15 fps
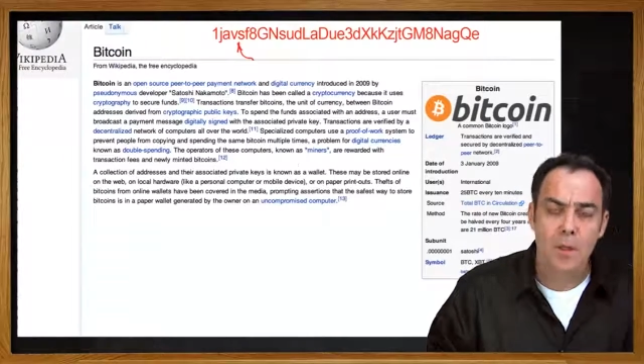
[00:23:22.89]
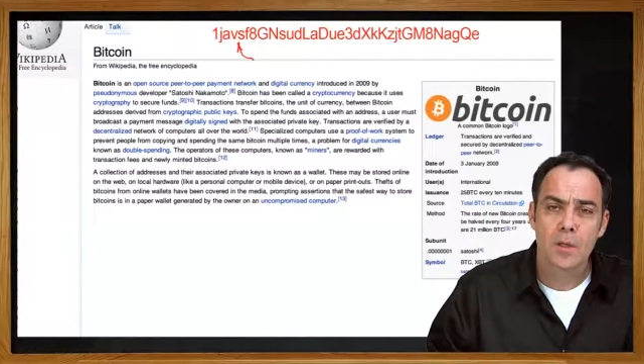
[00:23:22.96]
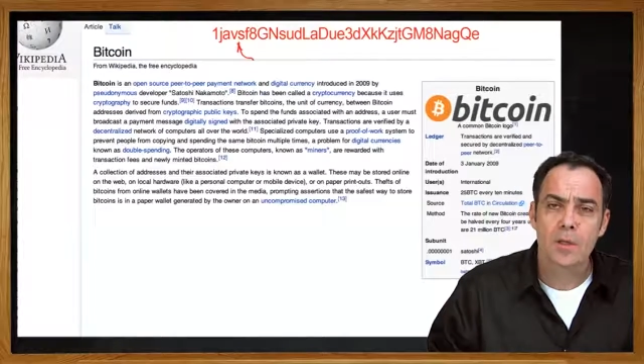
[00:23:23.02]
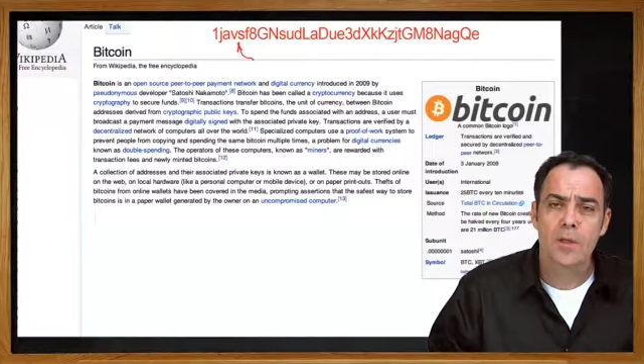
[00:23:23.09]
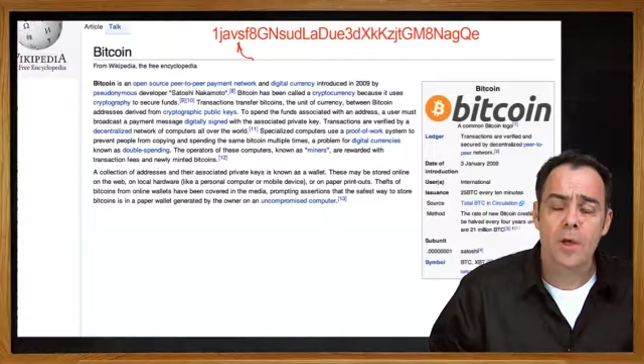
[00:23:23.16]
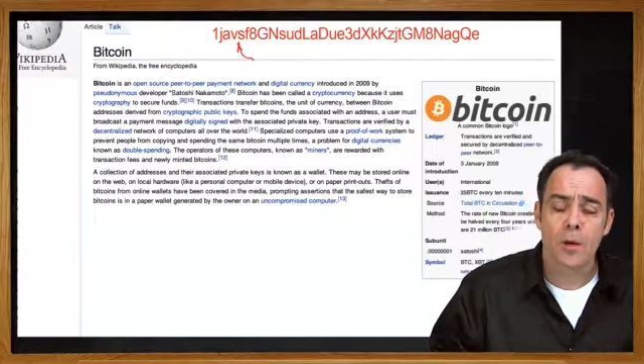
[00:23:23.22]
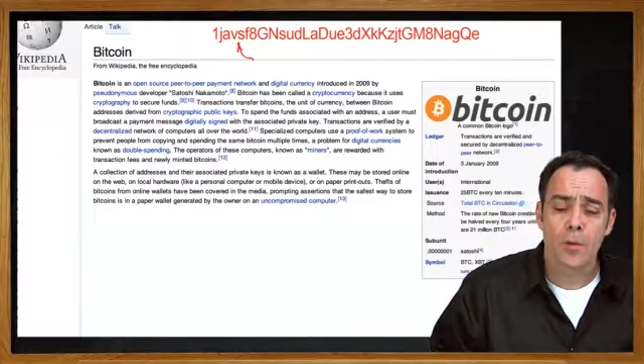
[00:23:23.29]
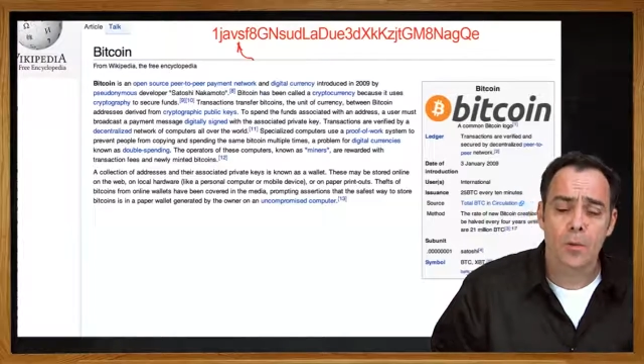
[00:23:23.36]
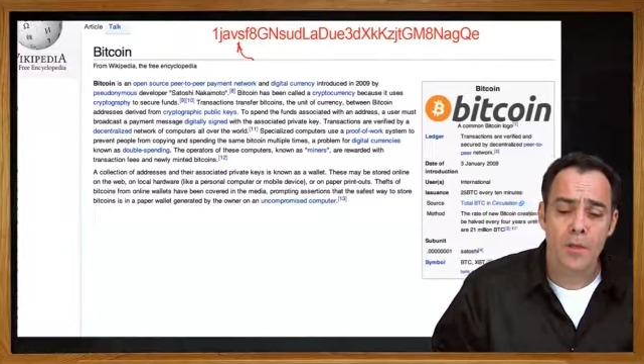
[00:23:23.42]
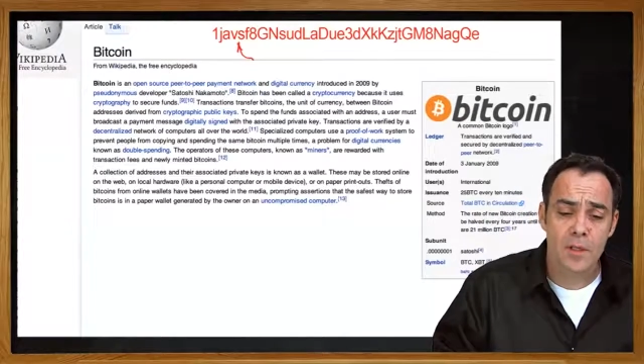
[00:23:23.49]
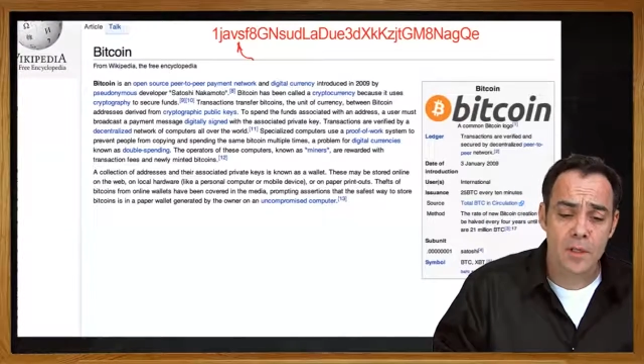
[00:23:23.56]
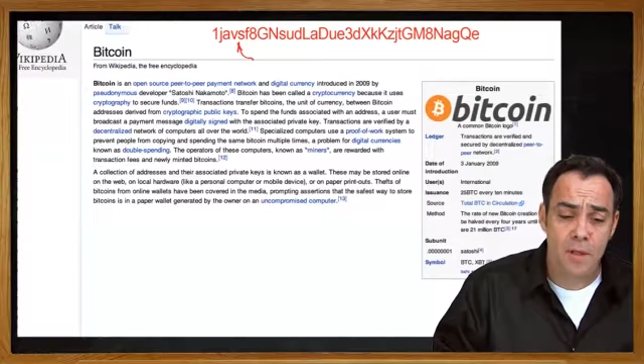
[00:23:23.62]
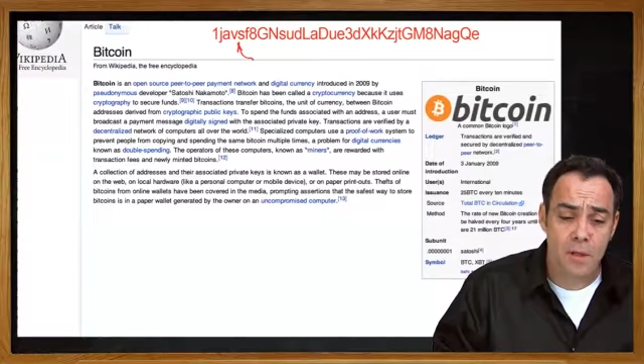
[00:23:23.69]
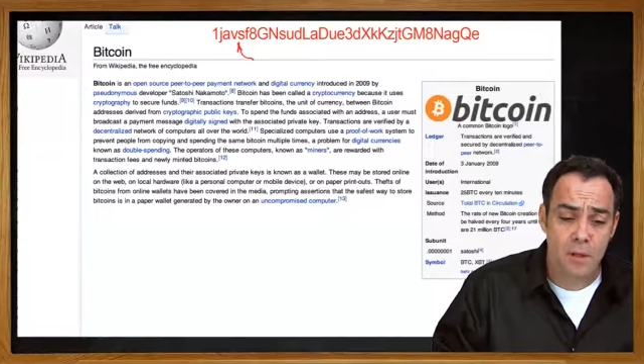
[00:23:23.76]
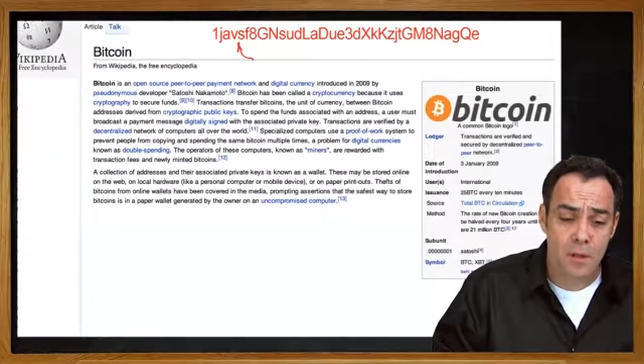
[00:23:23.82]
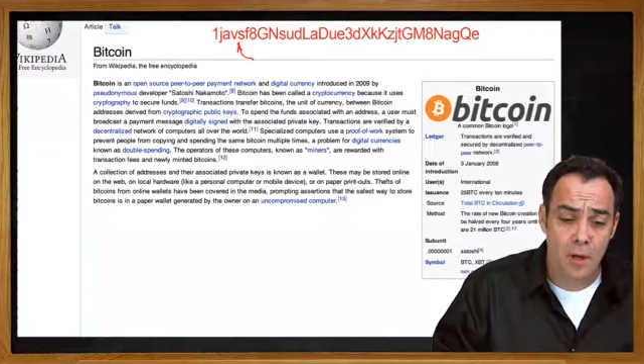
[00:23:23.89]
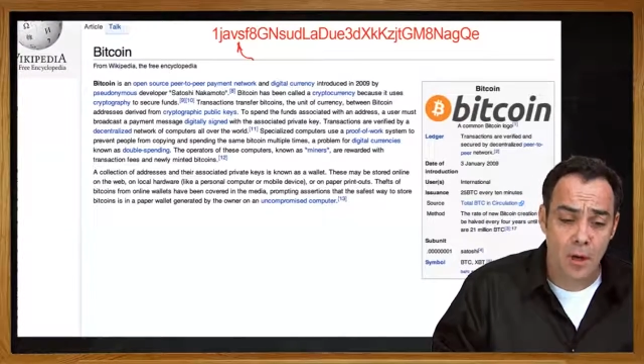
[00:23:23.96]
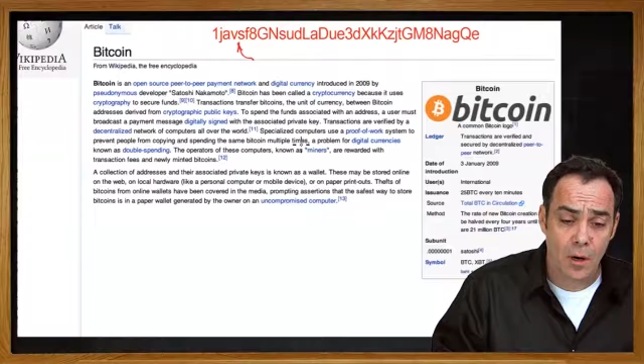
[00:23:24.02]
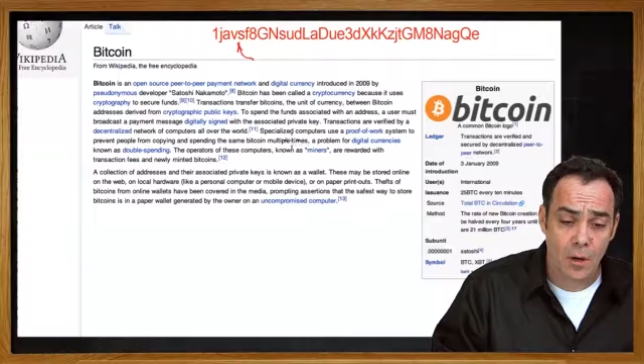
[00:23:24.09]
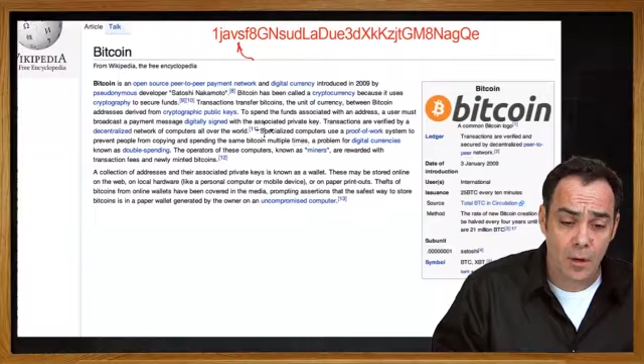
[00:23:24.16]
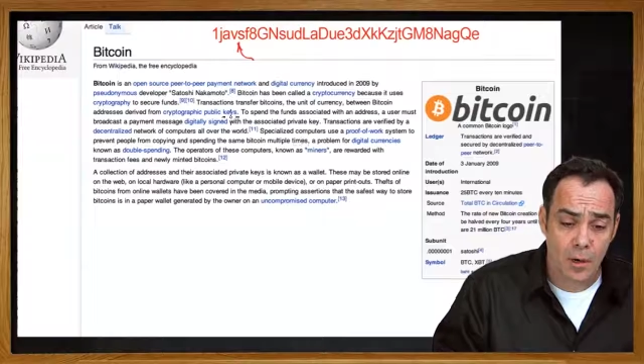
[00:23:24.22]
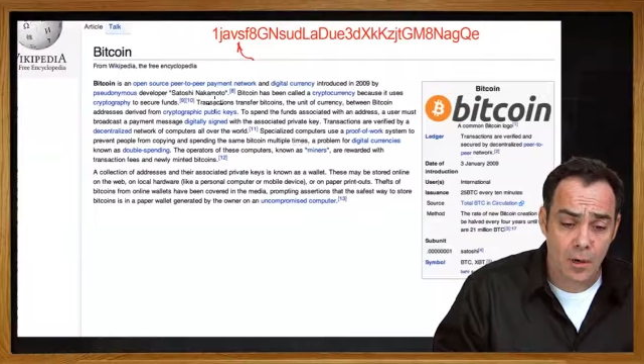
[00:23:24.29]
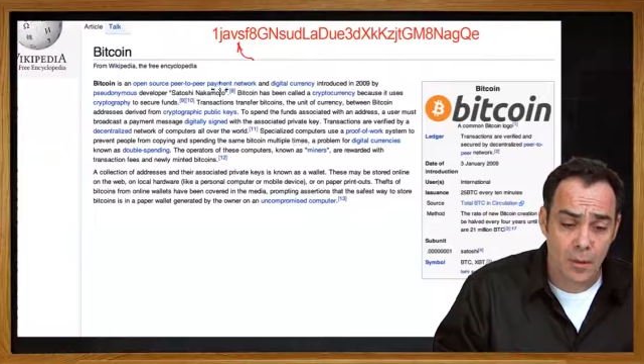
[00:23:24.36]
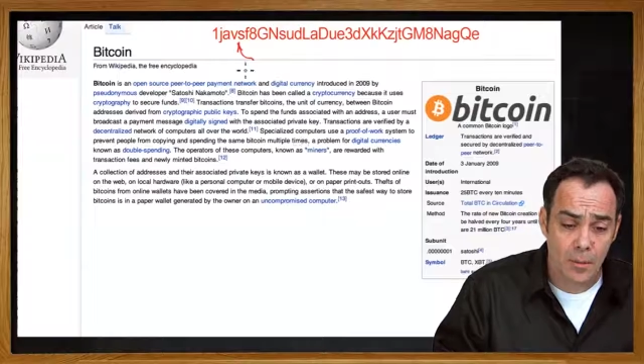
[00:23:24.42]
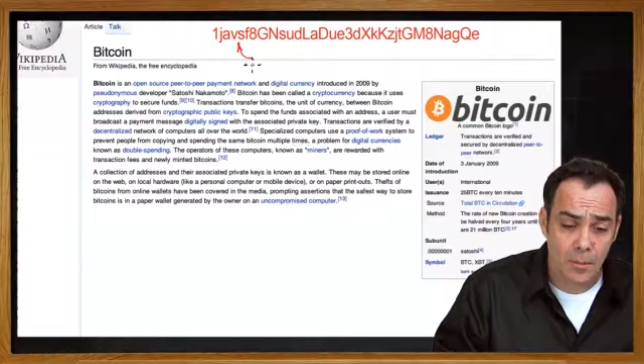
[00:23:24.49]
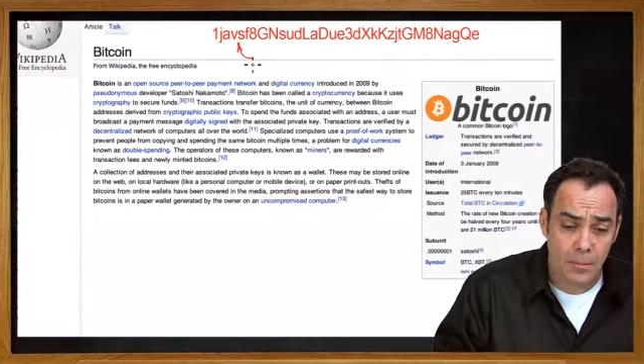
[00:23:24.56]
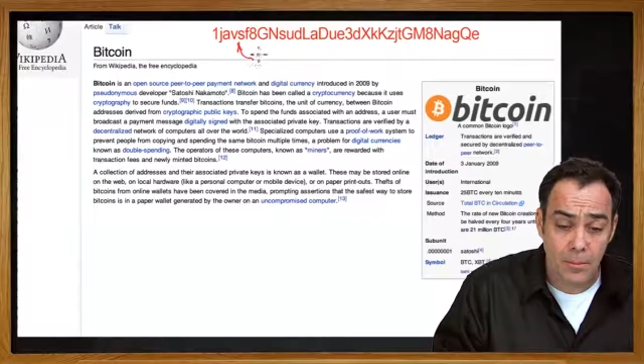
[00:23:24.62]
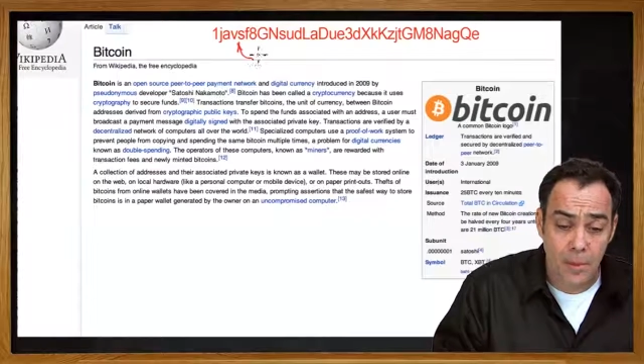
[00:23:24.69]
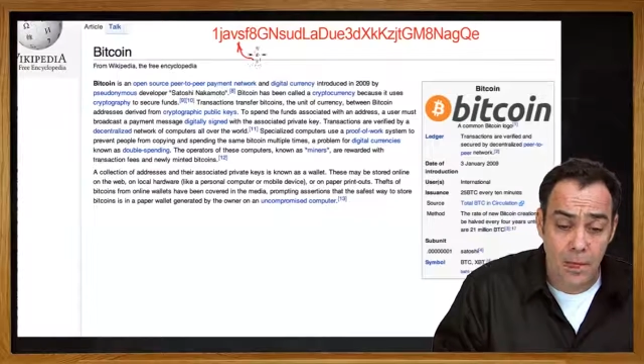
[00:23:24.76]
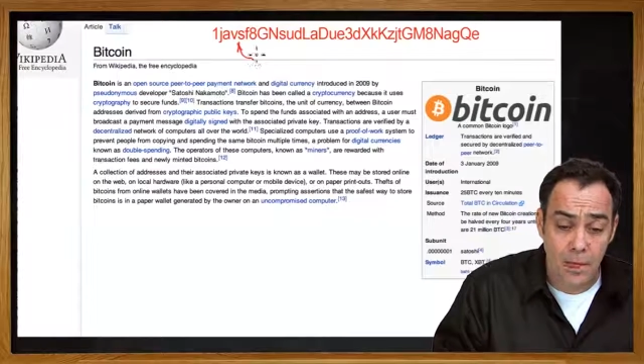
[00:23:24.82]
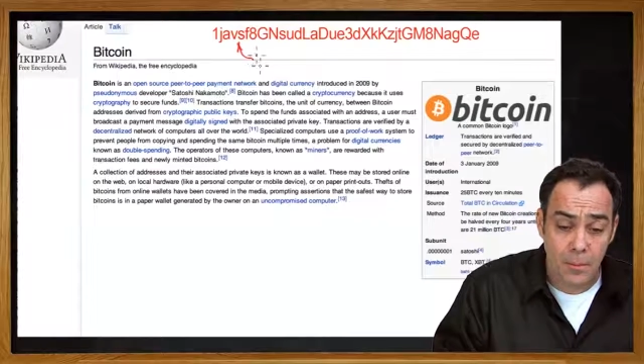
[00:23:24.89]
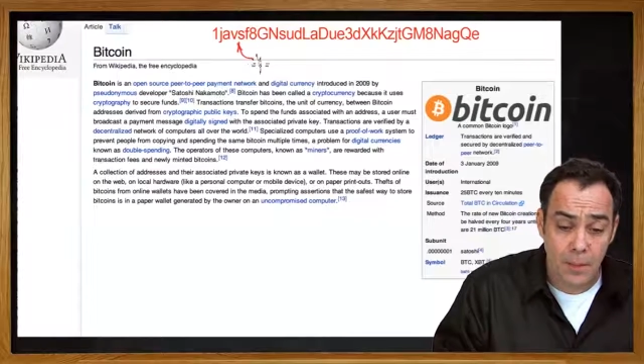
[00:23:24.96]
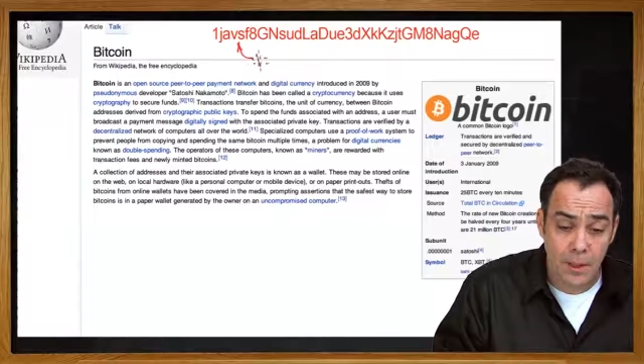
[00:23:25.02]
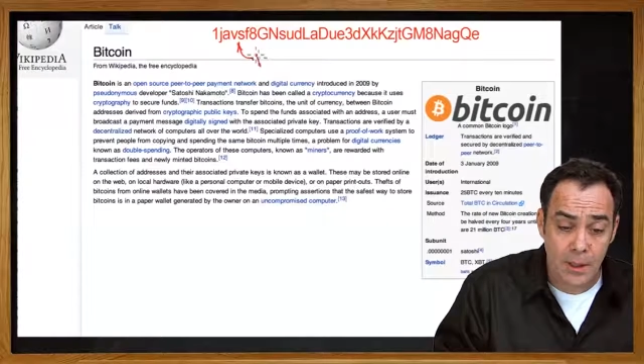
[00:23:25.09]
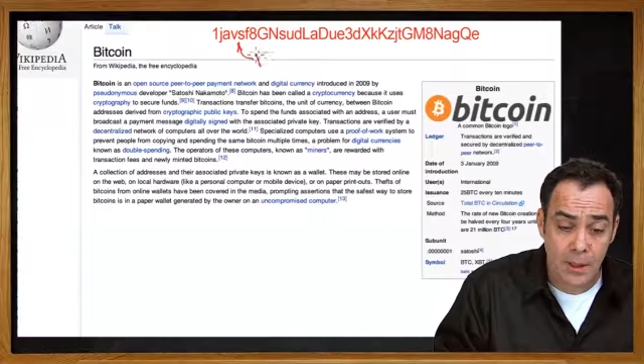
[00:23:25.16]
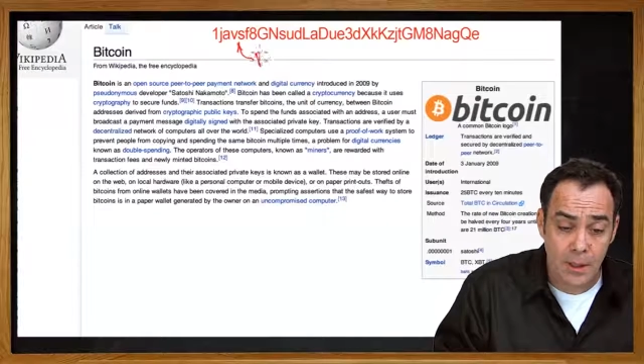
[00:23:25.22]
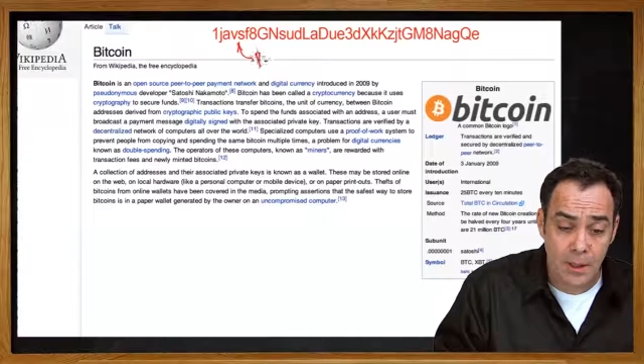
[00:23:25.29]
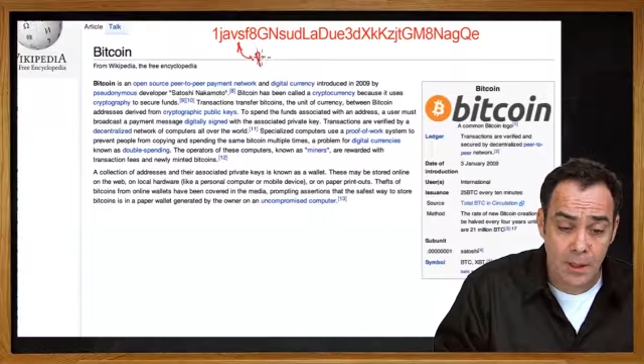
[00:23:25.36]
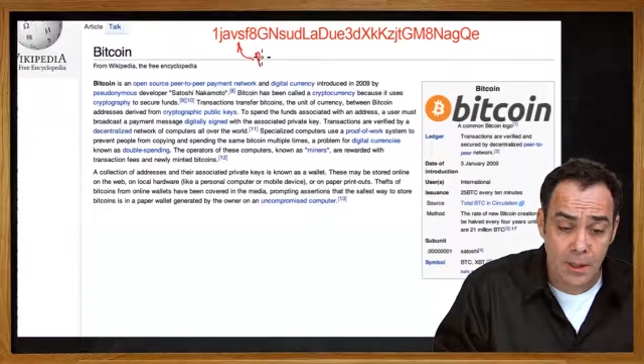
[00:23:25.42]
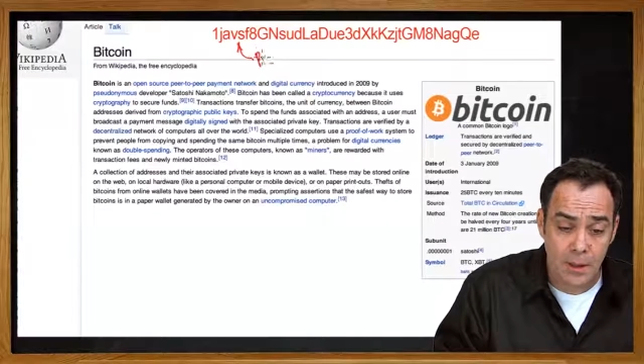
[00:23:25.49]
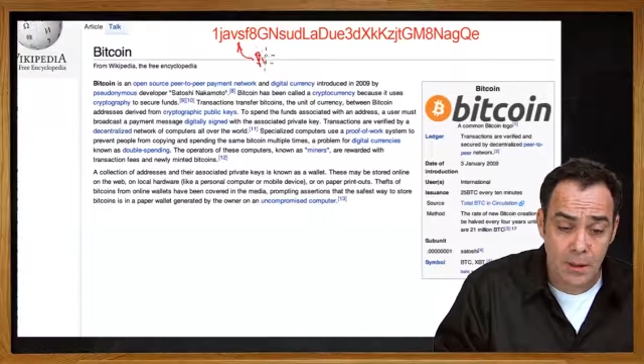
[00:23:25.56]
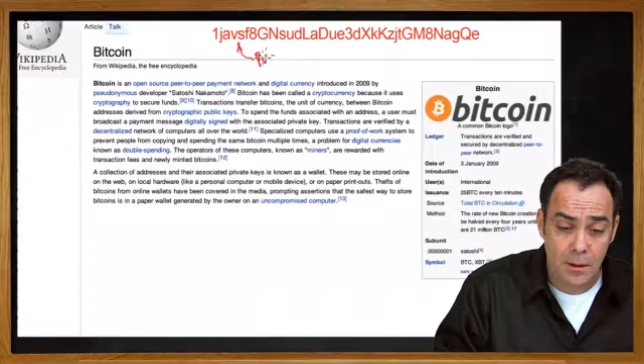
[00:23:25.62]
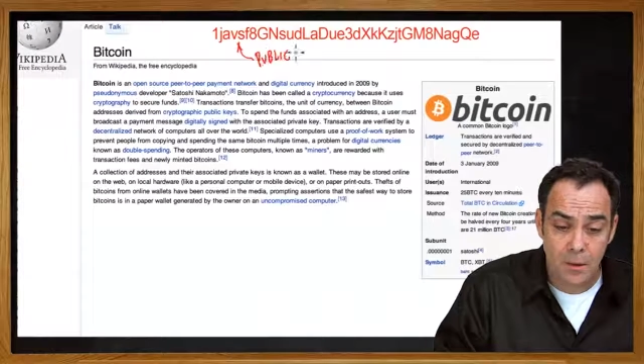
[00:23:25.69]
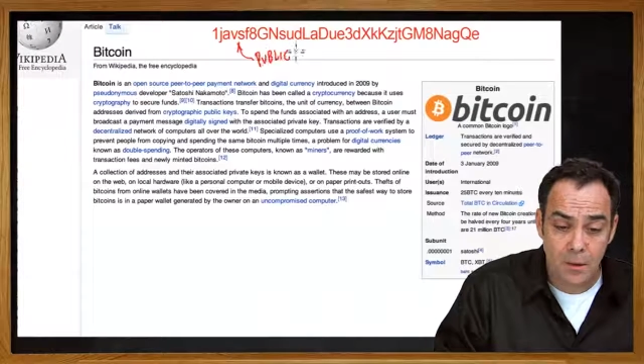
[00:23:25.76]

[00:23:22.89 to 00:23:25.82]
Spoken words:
So this is our public key